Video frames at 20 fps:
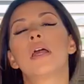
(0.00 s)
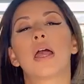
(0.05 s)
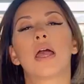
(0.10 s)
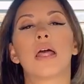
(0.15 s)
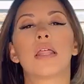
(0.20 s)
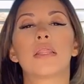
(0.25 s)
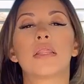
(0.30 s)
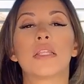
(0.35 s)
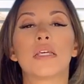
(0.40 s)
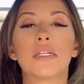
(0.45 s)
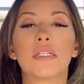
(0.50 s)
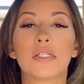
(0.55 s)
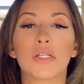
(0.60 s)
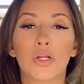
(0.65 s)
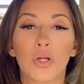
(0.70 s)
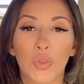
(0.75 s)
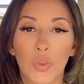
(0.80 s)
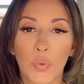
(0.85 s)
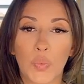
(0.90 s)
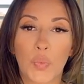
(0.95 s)
And this
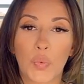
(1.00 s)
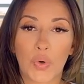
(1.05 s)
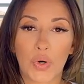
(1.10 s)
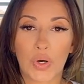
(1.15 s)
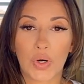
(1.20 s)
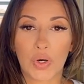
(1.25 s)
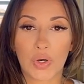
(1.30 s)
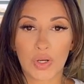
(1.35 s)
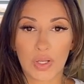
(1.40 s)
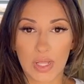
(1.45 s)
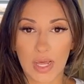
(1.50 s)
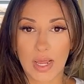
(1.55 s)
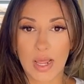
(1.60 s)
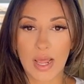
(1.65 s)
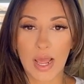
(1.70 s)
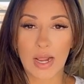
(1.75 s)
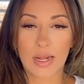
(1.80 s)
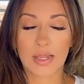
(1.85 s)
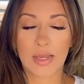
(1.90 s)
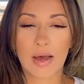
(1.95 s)
year, the word that
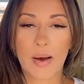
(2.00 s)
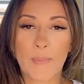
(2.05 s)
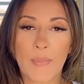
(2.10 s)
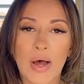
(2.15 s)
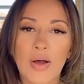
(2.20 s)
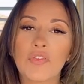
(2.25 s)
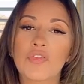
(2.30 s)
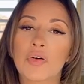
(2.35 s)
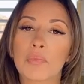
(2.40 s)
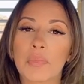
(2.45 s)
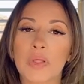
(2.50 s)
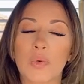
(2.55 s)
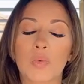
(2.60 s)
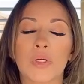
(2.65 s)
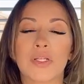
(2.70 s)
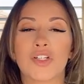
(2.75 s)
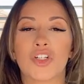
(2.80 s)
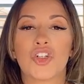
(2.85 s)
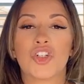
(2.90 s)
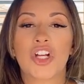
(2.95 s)
had come up for me
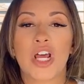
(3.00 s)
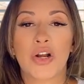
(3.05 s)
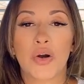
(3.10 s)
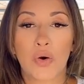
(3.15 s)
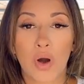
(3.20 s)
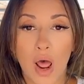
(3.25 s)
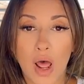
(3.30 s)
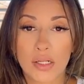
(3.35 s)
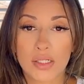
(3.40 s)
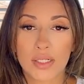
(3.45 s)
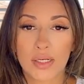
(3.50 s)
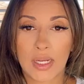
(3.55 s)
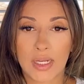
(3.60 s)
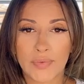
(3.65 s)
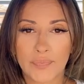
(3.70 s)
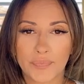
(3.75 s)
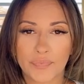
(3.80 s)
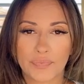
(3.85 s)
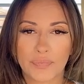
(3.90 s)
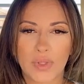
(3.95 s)
was
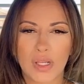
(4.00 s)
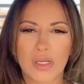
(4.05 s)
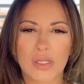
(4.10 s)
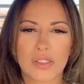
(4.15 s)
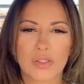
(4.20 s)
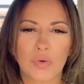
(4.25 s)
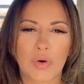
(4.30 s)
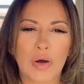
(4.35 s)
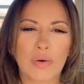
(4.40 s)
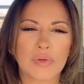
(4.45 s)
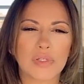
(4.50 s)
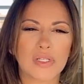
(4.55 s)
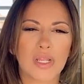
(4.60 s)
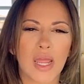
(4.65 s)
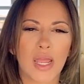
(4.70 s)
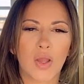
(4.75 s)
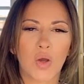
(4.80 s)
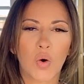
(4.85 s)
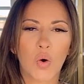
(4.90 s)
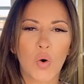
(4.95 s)
generosity. So I was
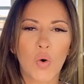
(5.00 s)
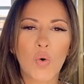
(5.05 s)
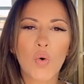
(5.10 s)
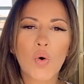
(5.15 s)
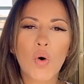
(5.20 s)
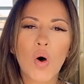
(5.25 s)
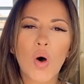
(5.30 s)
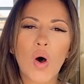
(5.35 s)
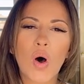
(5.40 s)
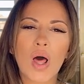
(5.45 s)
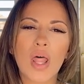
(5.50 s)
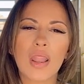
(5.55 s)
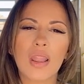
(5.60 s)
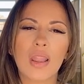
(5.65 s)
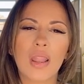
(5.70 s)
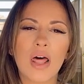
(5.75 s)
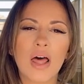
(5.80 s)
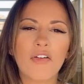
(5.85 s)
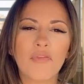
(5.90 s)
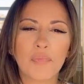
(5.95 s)
like, cool, I
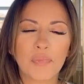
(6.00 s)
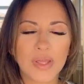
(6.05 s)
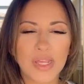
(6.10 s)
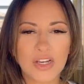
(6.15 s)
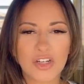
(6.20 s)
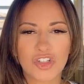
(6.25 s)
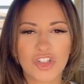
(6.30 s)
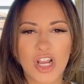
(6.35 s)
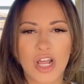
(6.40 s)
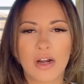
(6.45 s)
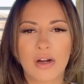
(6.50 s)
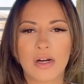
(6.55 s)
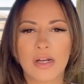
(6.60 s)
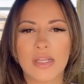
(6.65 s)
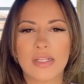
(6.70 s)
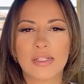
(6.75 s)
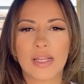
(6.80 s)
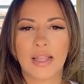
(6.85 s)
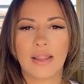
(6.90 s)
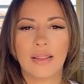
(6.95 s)
love being
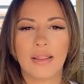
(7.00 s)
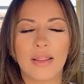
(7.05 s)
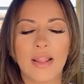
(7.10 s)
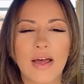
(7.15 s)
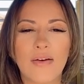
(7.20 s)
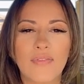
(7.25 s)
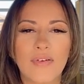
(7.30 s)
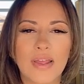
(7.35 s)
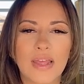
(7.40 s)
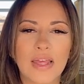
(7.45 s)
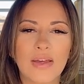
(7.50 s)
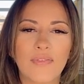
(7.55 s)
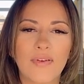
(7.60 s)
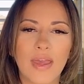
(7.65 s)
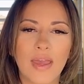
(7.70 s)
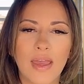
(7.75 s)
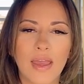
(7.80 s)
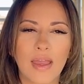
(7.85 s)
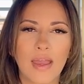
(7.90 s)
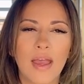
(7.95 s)
generous. I love
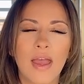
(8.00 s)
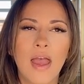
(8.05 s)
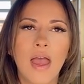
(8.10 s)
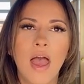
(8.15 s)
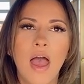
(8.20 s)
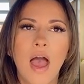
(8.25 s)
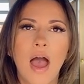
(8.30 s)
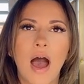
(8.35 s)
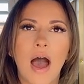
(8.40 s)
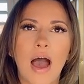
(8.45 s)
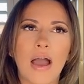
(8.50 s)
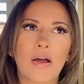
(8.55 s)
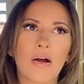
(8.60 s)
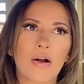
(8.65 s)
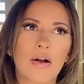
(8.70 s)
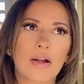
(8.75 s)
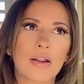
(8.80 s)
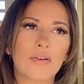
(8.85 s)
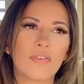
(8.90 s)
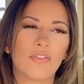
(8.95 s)
giving. I
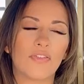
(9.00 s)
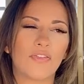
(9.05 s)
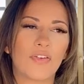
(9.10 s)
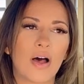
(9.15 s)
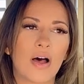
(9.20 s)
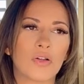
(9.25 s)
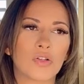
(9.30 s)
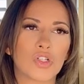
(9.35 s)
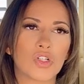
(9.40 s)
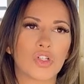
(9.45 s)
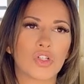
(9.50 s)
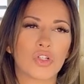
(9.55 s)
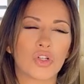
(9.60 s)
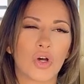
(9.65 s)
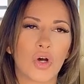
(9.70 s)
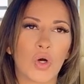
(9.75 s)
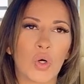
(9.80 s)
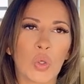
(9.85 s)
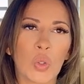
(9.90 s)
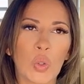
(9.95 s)
already felt
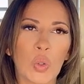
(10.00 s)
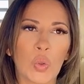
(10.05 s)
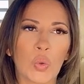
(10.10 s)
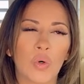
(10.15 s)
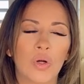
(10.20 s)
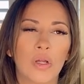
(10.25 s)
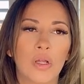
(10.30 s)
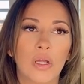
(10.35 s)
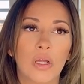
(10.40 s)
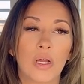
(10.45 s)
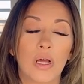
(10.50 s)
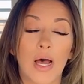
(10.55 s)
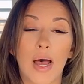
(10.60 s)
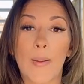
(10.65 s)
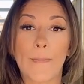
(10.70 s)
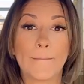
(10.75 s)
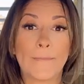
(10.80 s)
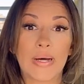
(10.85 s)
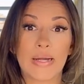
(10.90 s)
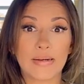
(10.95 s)
so
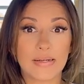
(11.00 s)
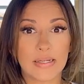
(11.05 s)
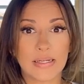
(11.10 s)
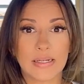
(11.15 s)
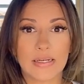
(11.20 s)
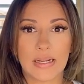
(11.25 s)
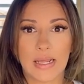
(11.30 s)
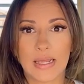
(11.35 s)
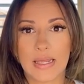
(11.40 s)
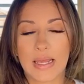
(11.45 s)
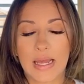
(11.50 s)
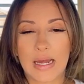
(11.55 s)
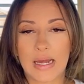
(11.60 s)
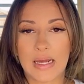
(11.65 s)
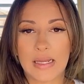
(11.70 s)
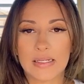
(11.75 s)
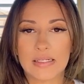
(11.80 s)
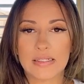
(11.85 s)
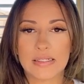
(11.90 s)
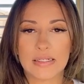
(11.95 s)
abundant, I
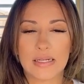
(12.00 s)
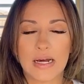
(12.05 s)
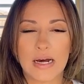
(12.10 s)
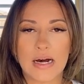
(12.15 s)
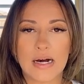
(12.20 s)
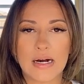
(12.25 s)
guess.